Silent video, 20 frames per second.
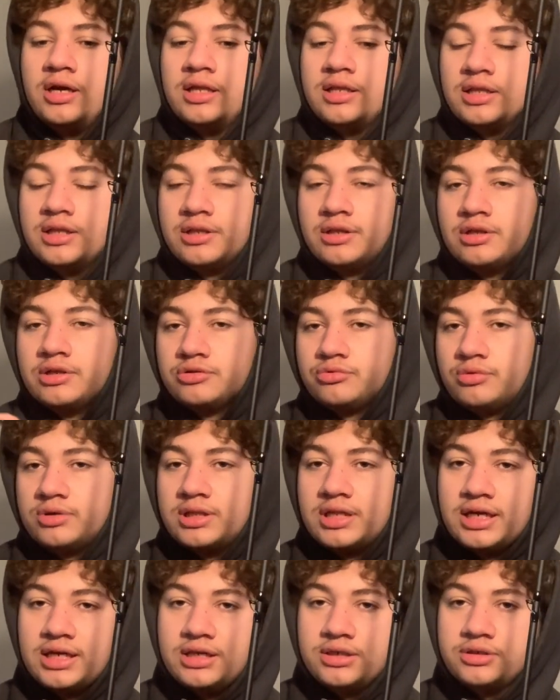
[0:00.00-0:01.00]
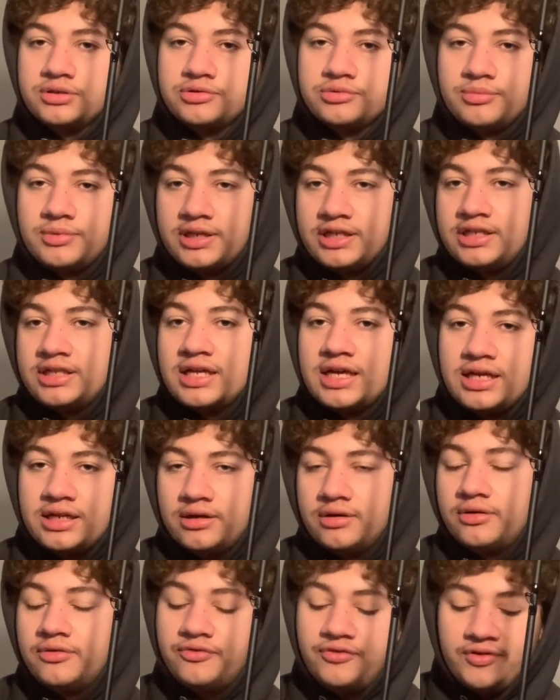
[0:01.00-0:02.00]
And there's one that goes from like
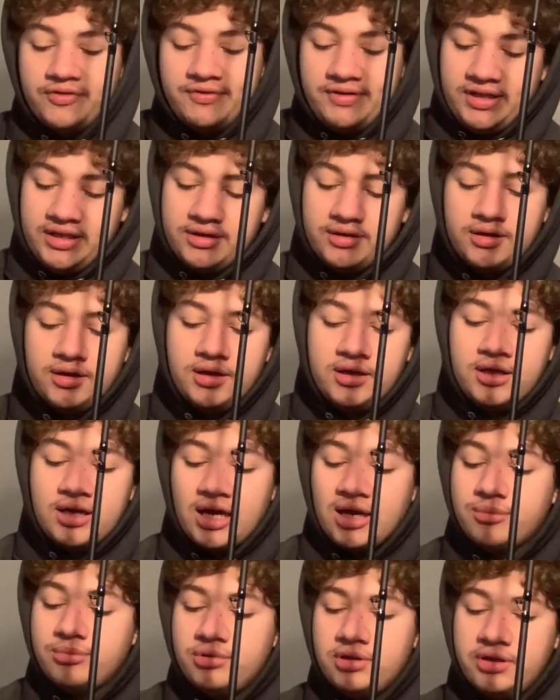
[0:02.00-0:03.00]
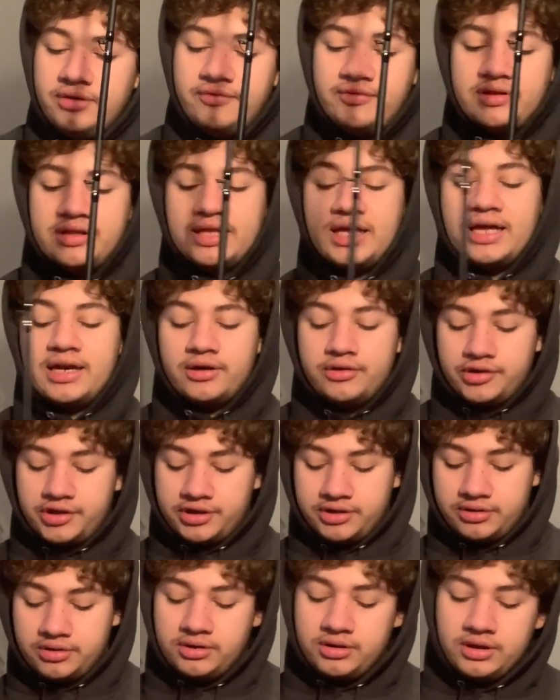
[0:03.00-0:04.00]
10 to 15, I believe, in that
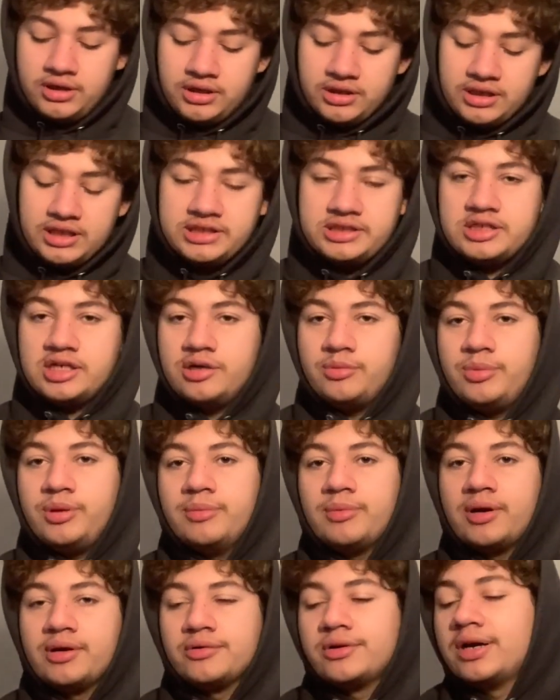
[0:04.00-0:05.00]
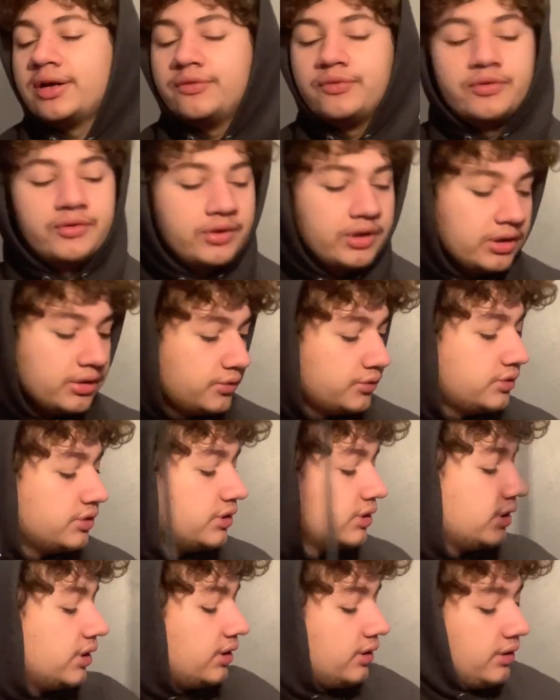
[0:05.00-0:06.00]
area. This is going to be my rod for those.
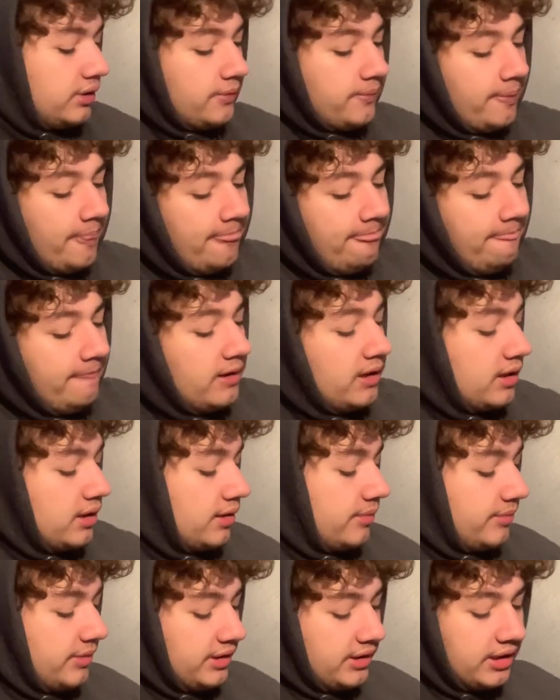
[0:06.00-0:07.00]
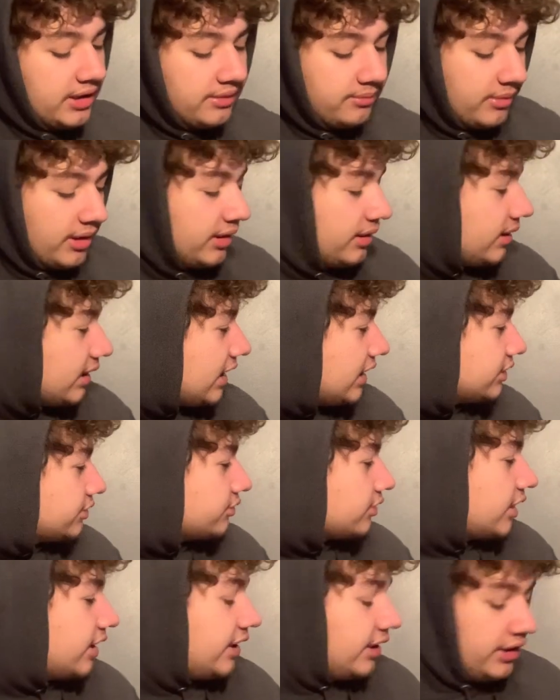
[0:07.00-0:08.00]
And then my last
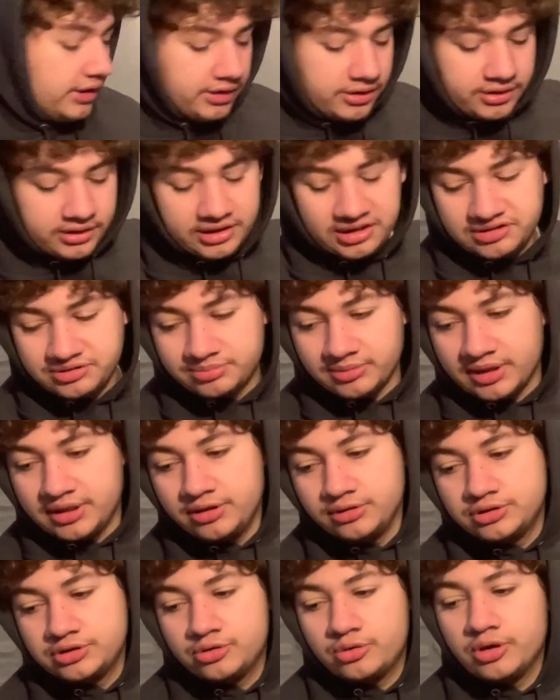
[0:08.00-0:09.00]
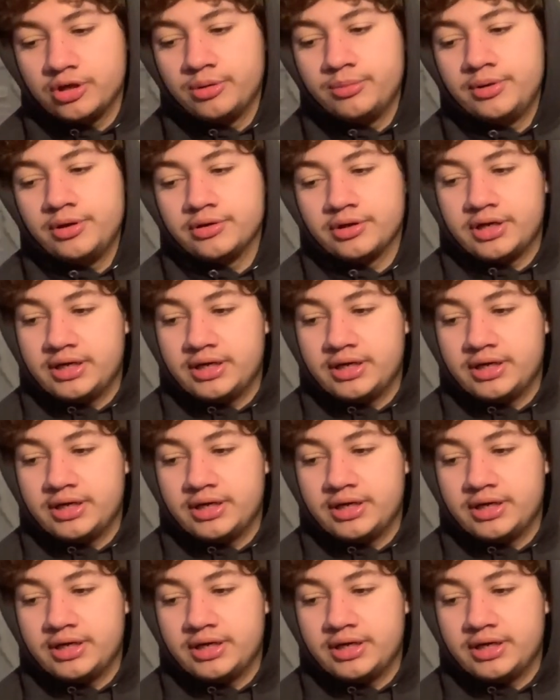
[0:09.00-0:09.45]
rod here is my new square bow rod.